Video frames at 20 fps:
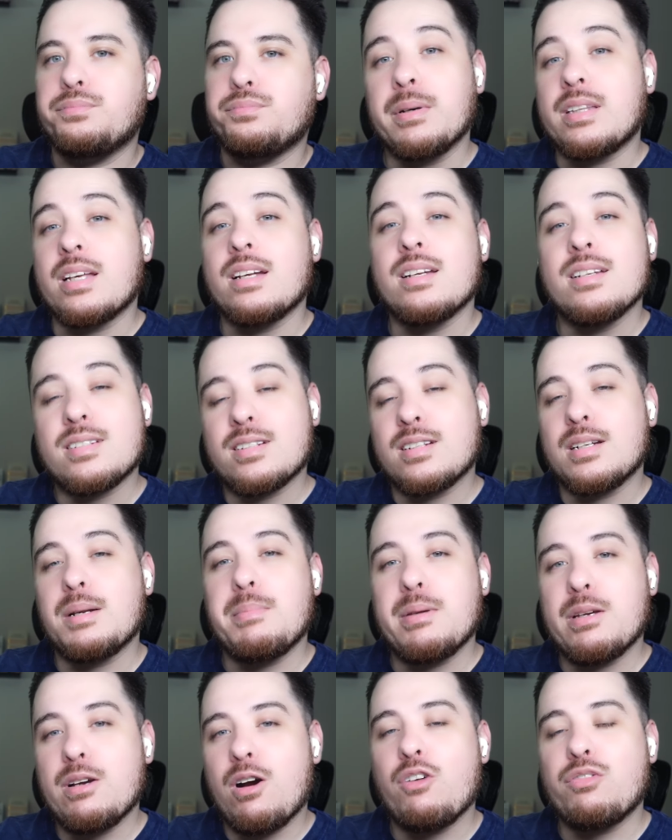But that is going to
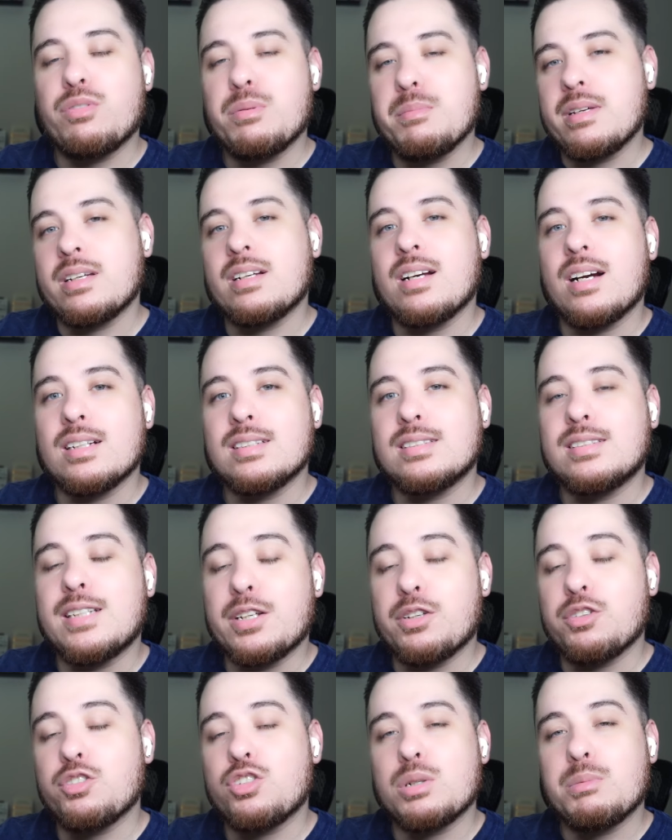be all for me, guys.
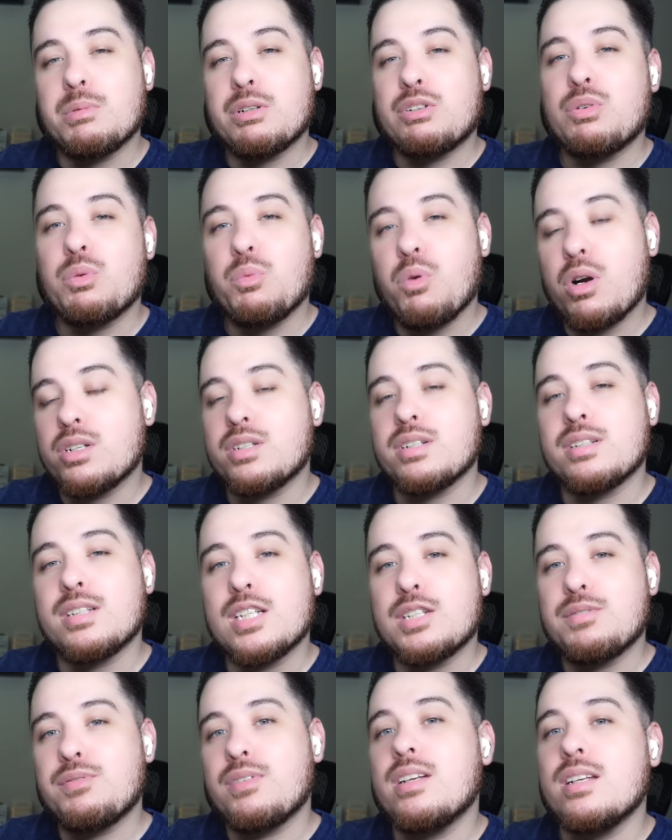Thank you so much for watching
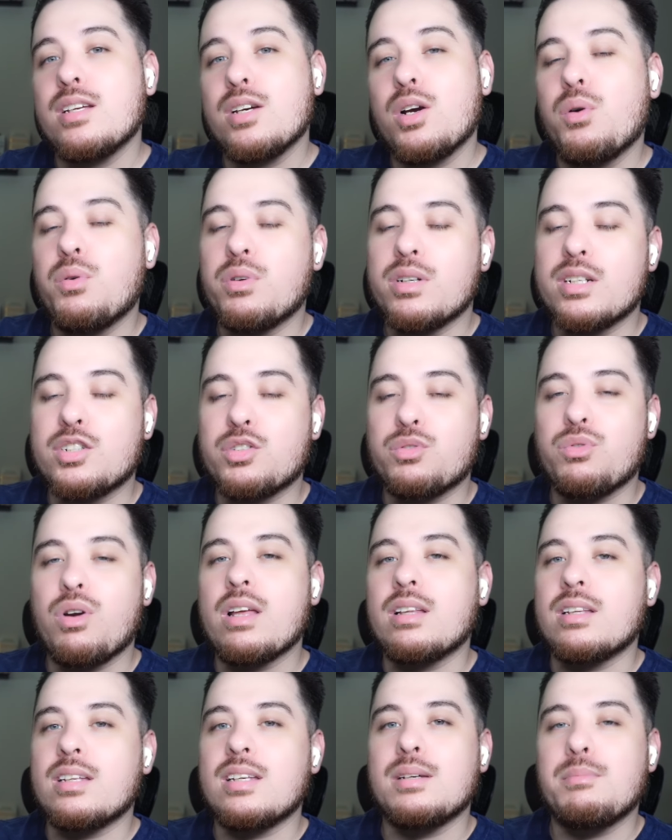this video. It is
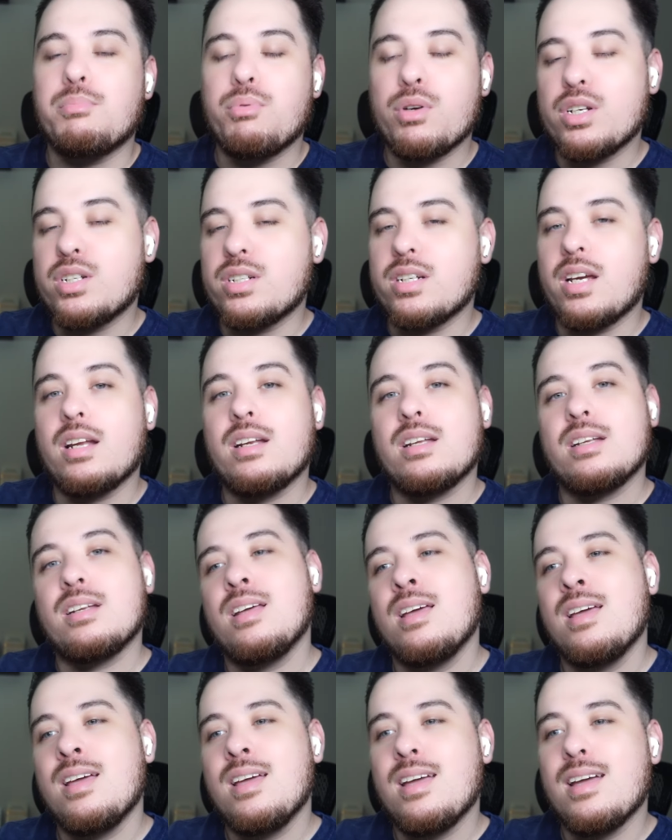greatly
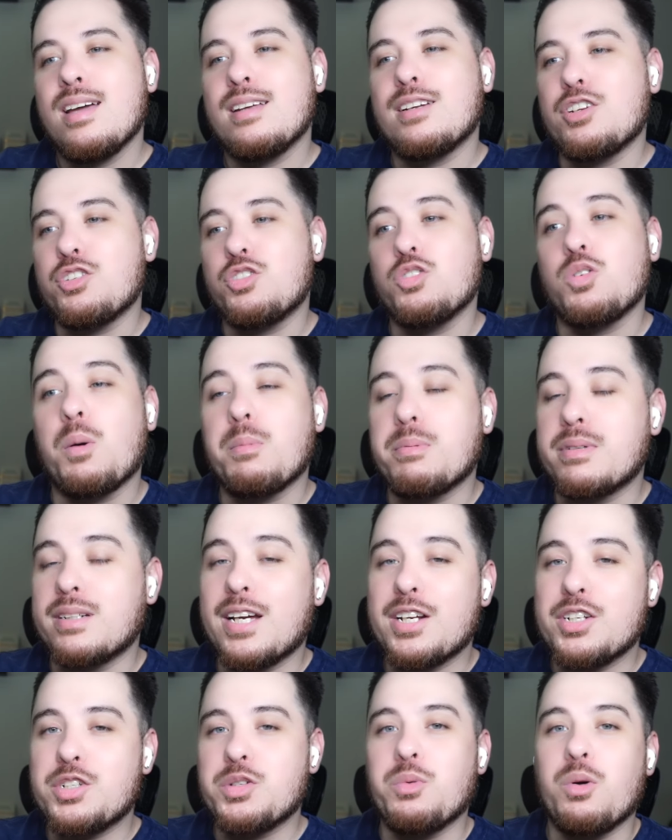appreciated, and I do hope to
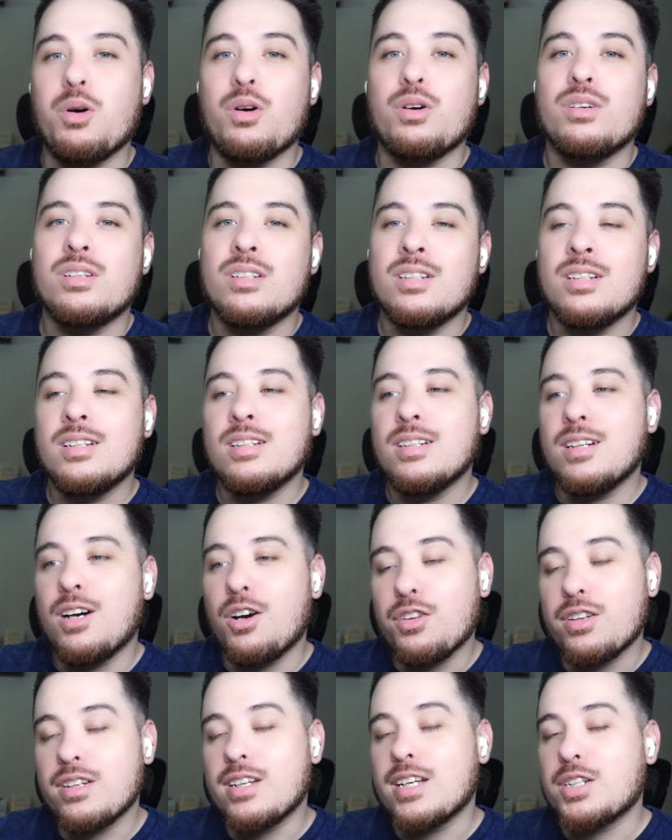catch you all
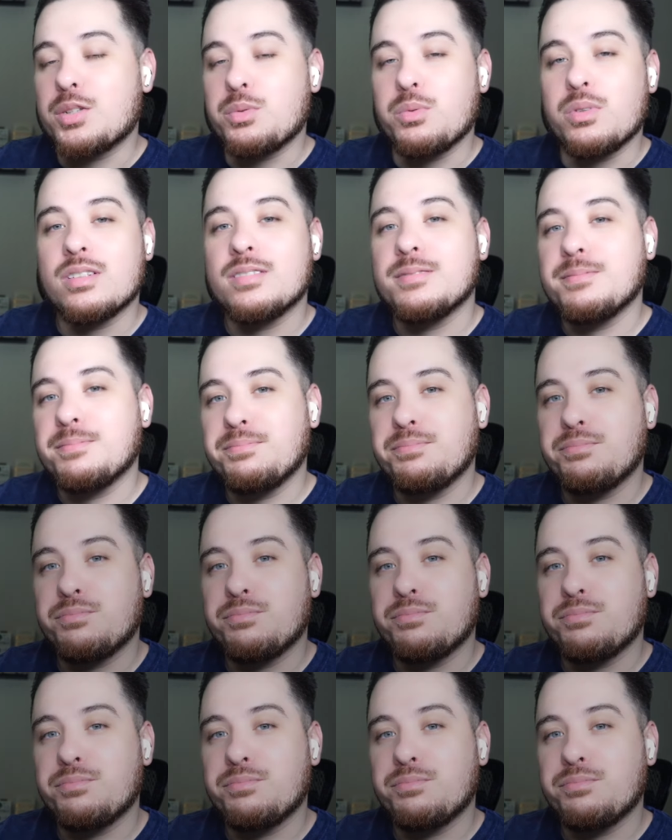on the next one.